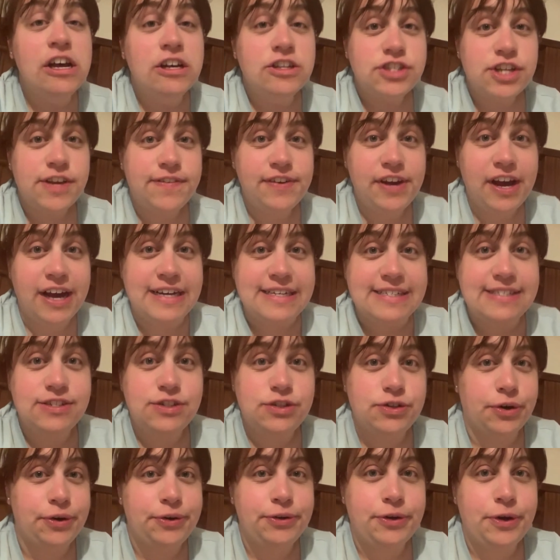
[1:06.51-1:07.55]
So if you guys
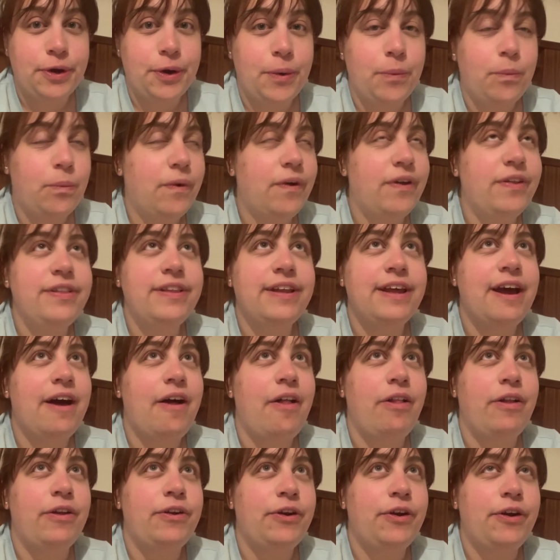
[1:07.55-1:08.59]
don't know what the
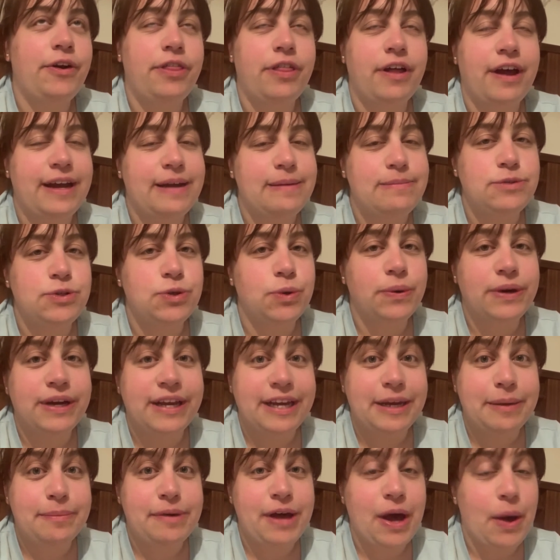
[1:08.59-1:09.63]
hell on earth I am
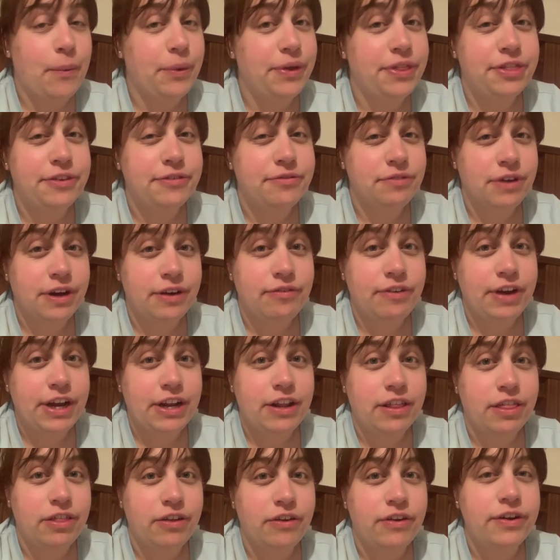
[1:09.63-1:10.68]
talking about with the
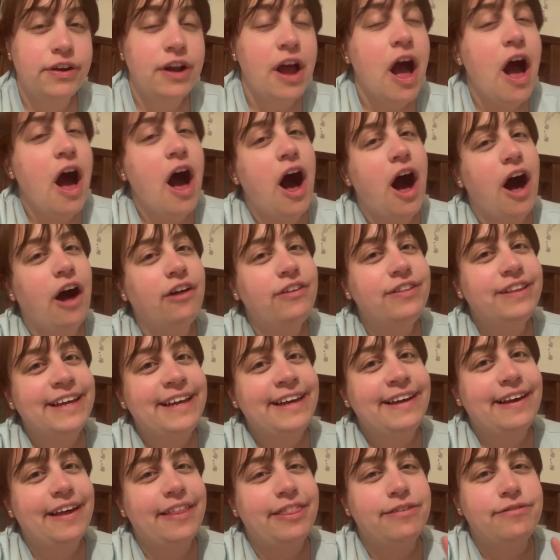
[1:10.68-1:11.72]
Rereadathon, I'll
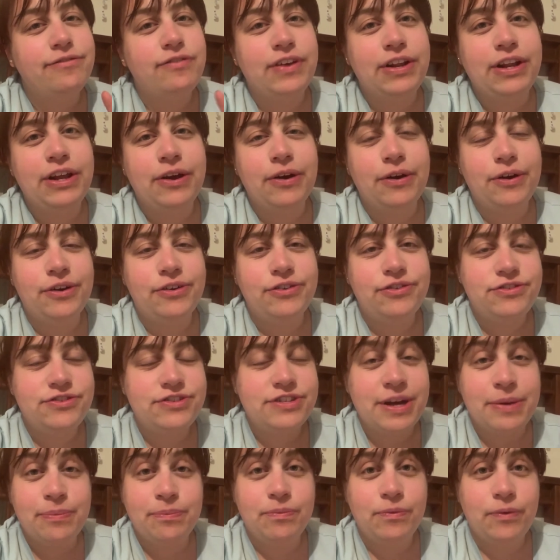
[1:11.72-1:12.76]
link the video
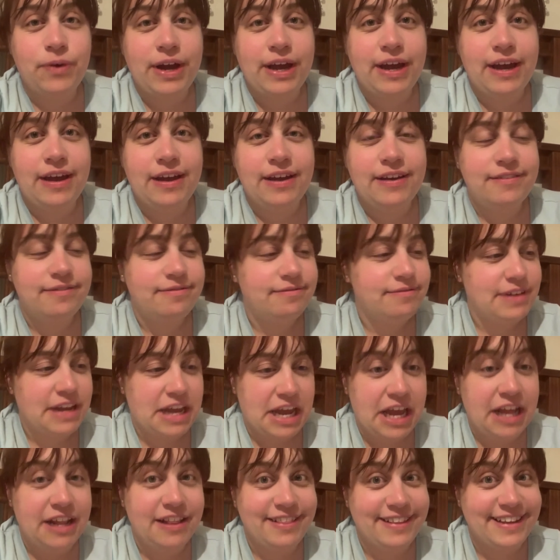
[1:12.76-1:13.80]
somewhere
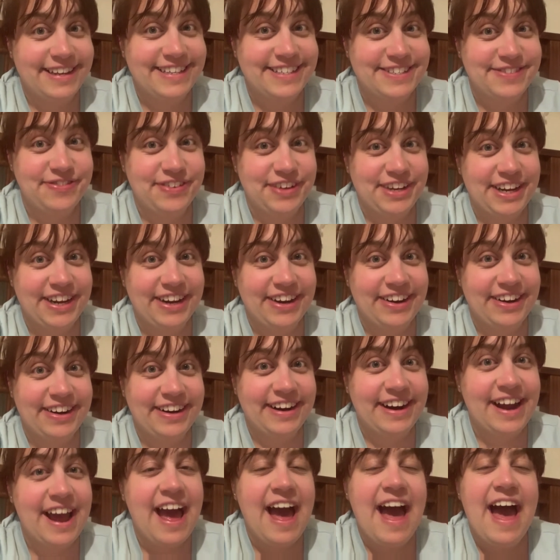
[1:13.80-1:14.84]
in this
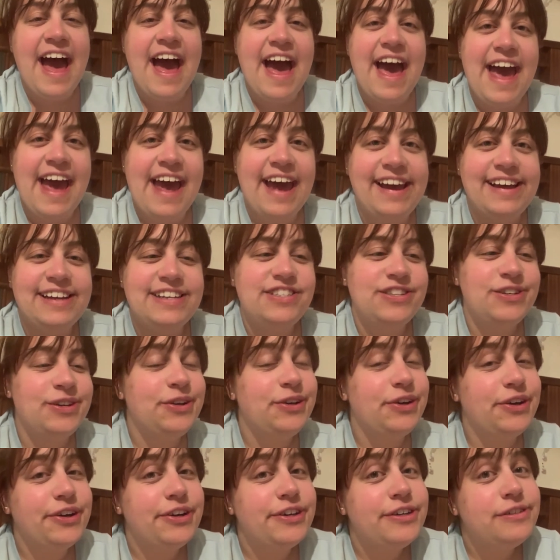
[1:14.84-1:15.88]
video and you can
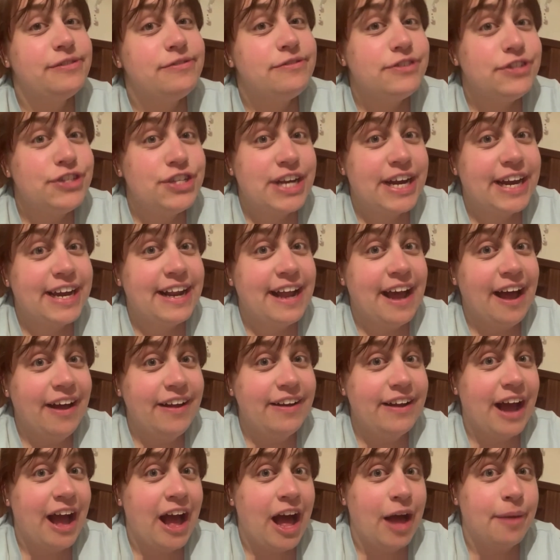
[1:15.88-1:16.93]
go check it out.
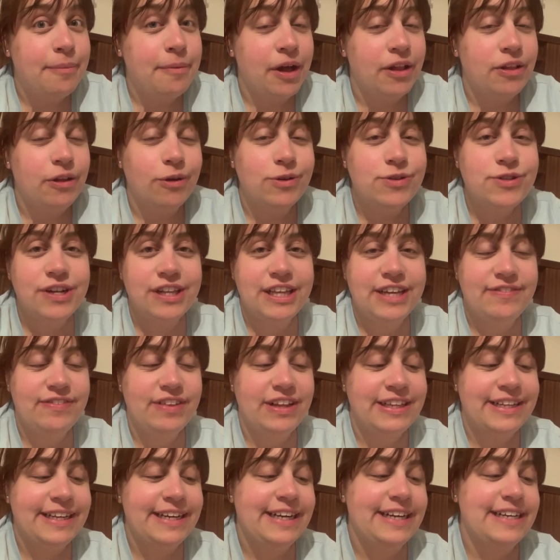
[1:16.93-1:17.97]
I'll also leave
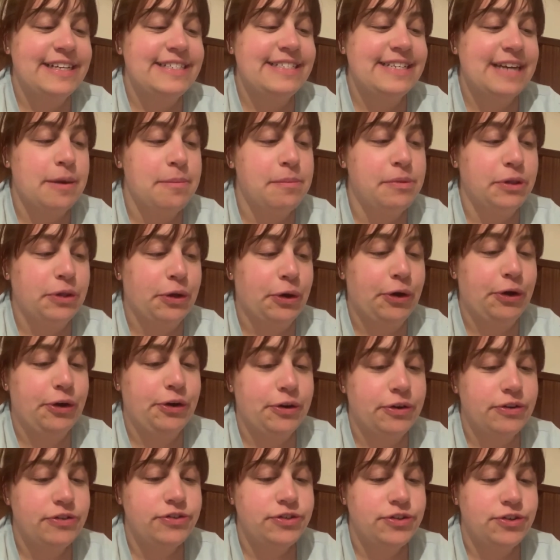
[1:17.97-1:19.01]
the link down
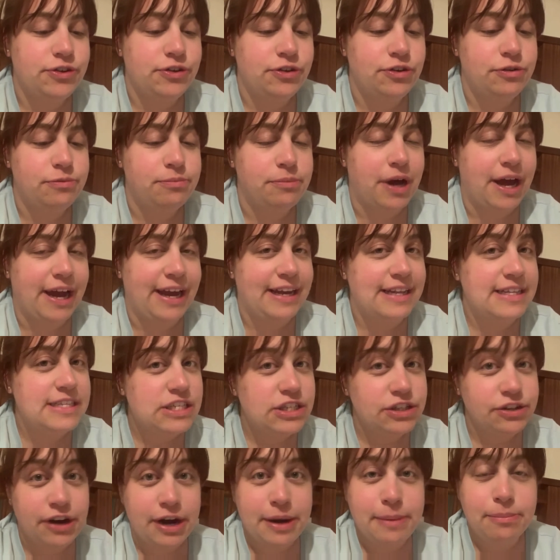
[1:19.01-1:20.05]
below to my
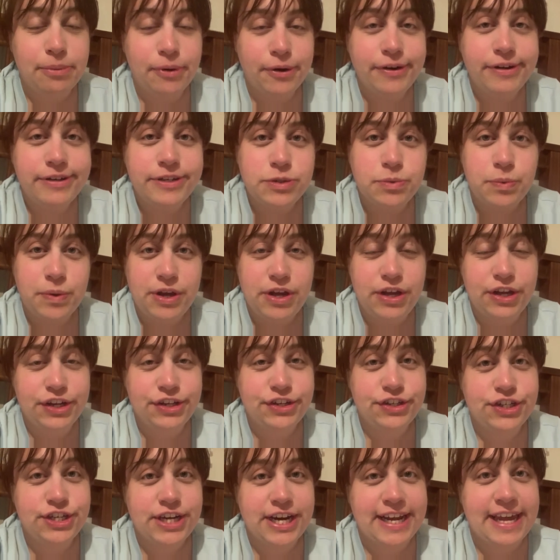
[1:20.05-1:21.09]
Instagram post where you can
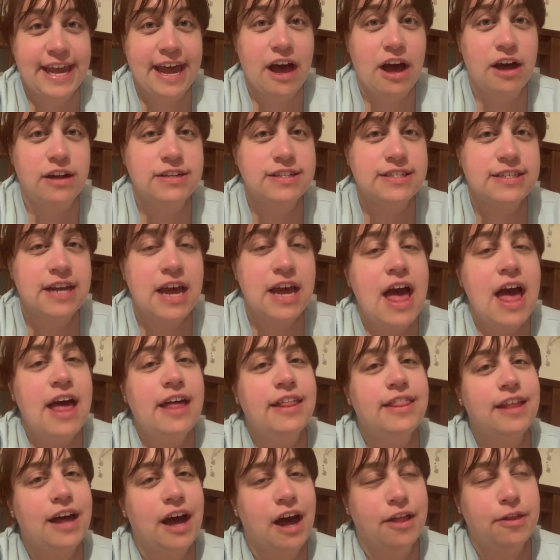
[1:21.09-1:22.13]
check out
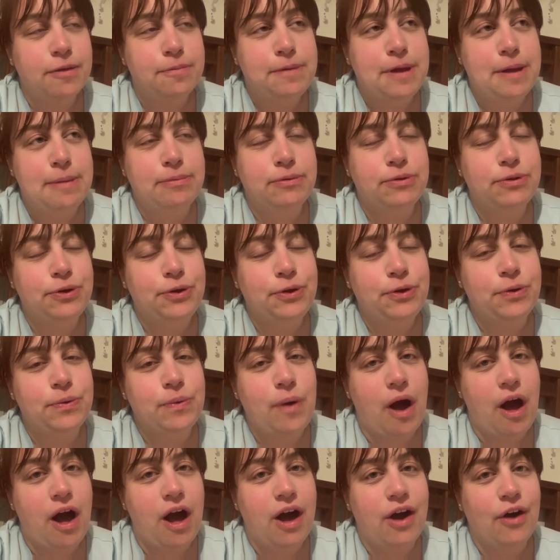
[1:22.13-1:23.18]
the other people who
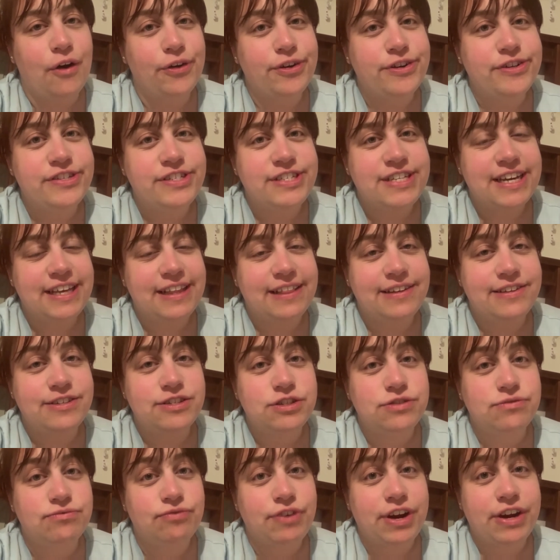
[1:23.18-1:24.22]
are hosting
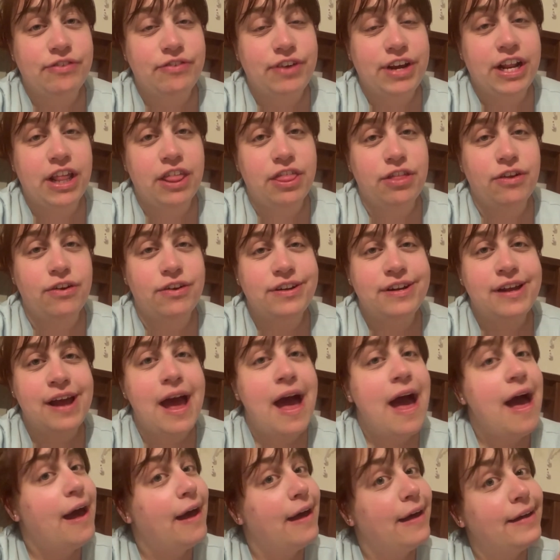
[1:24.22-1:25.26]
this Rereadathon
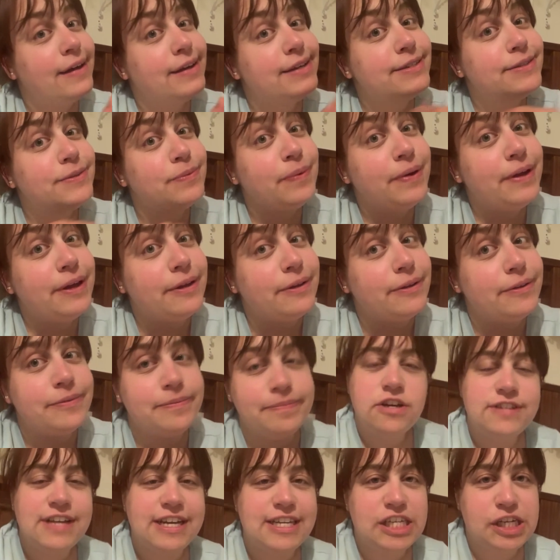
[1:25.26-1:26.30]
as well.
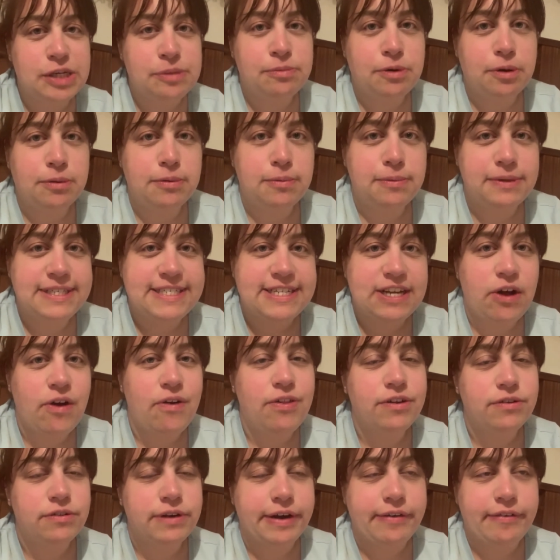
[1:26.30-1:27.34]
So as you can probably tell,
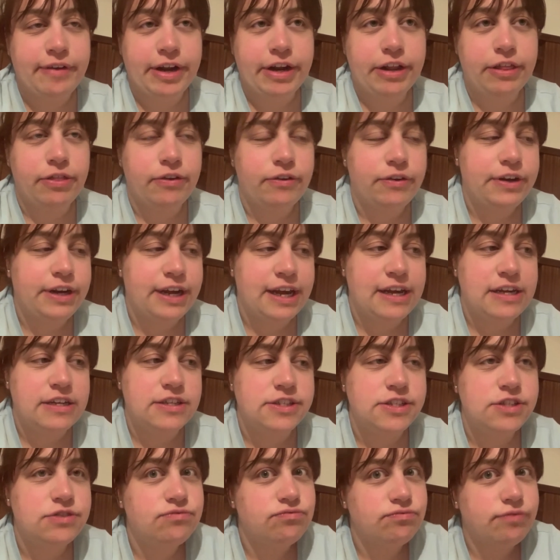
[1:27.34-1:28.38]
the Rereadathon
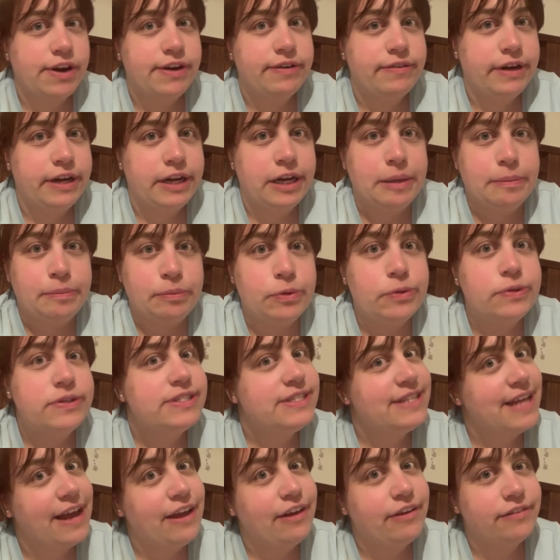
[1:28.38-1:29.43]
is rereading books
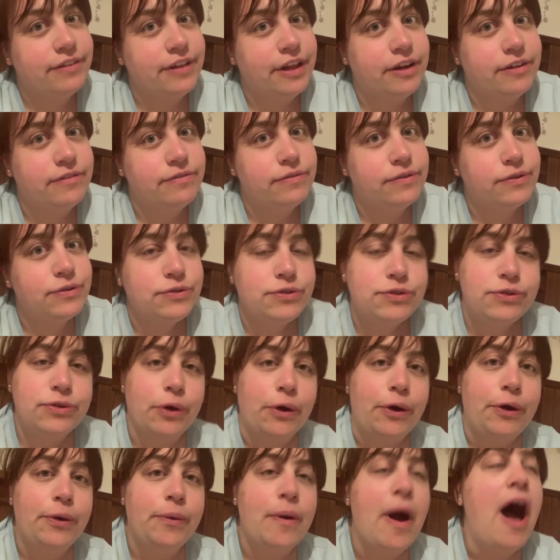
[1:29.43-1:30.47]
that you love.
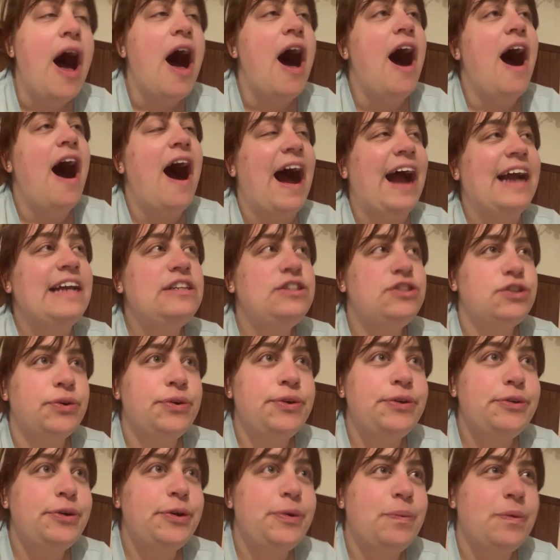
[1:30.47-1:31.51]
So I
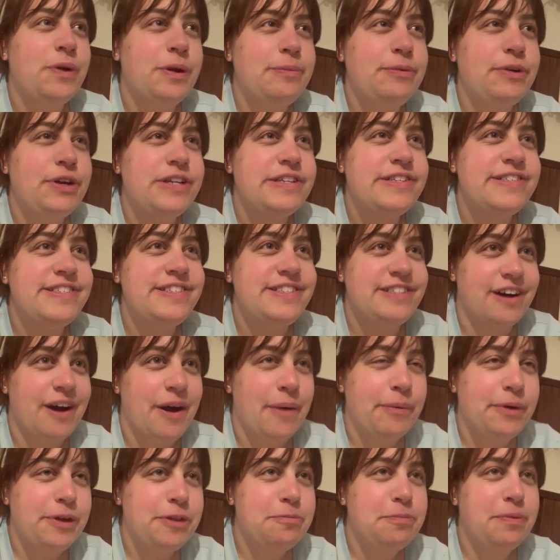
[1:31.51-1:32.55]
don't know what I'm going to start
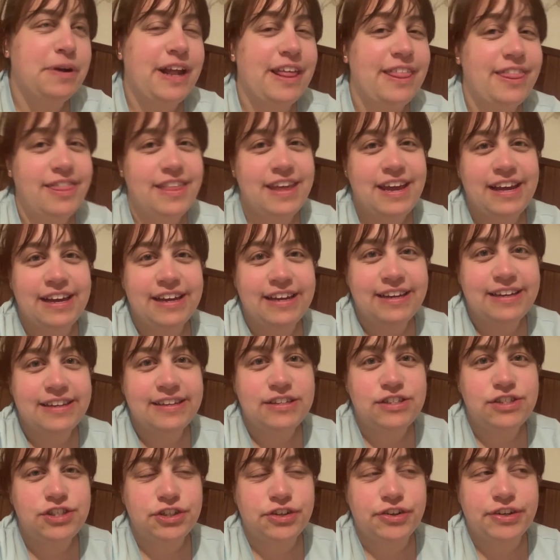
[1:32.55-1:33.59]
with, but I think
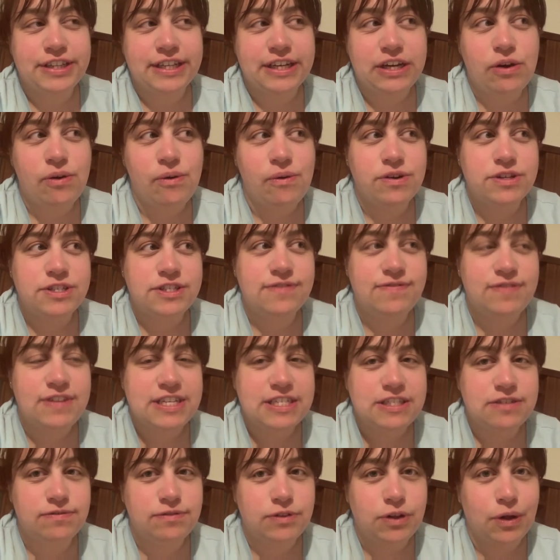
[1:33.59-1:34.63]
during the course of
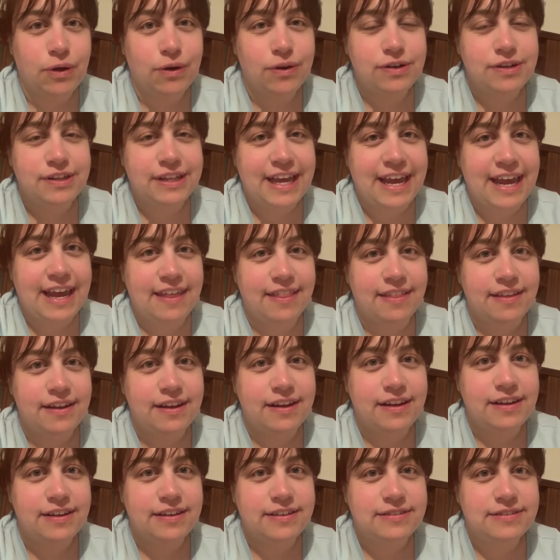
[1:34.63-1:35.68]
this vlog,
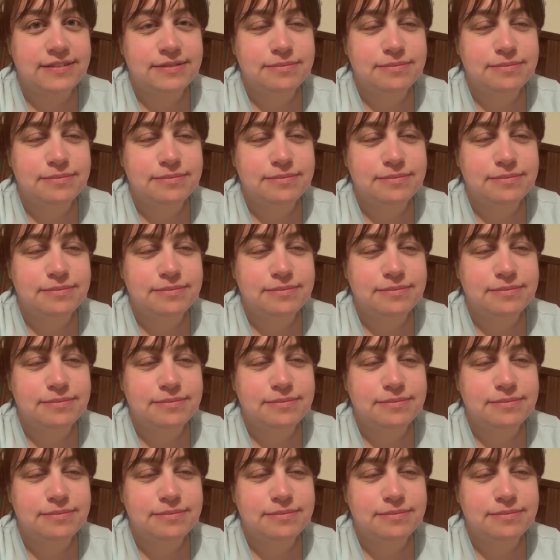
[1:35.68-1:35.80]
either,